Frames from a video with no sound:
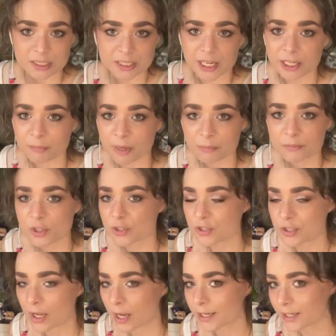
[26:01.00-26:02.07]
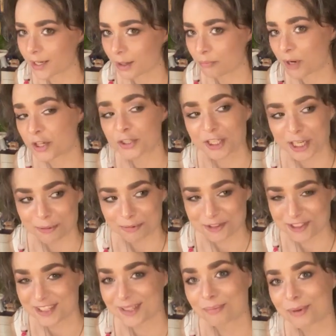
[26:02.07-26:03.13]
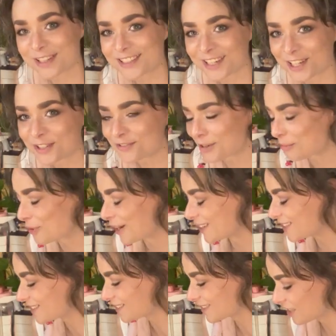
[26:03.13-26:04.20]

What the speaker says: in time, I'm just not. I'm barely able to keep myself upright